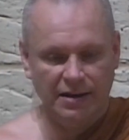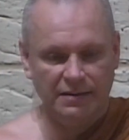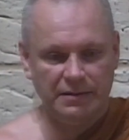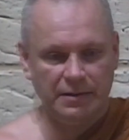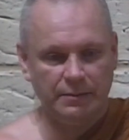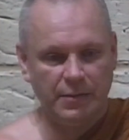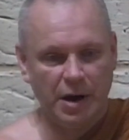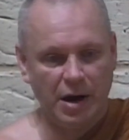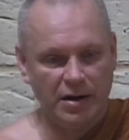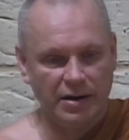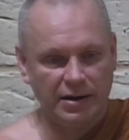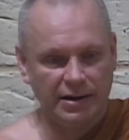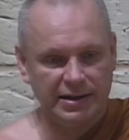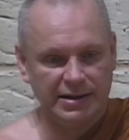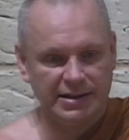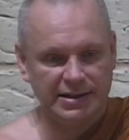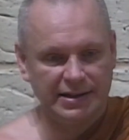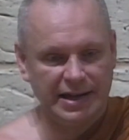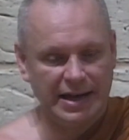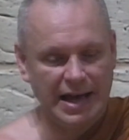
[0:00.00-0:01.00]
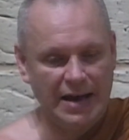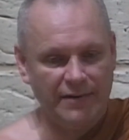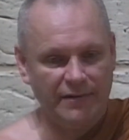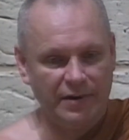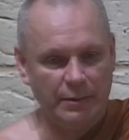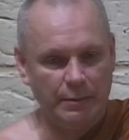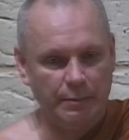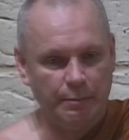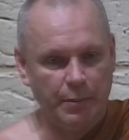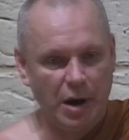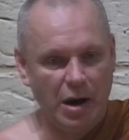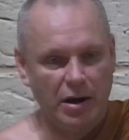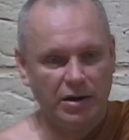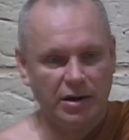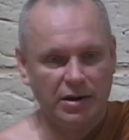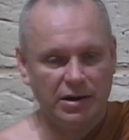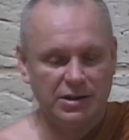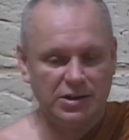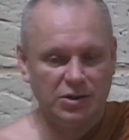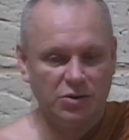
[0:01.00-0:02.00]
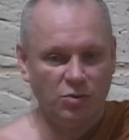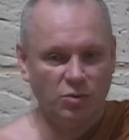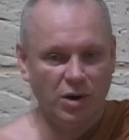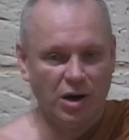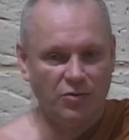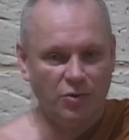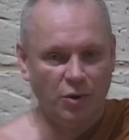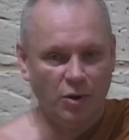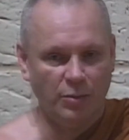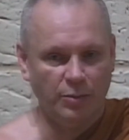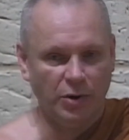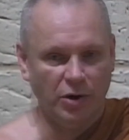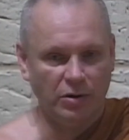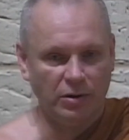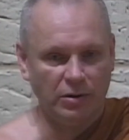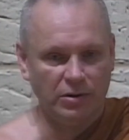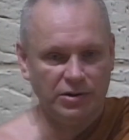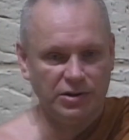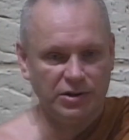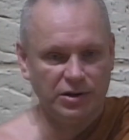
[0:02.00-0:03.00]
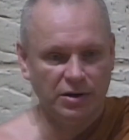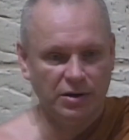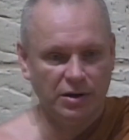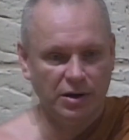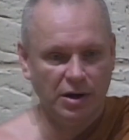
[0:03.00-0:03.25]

the monks, they have monks who are role models.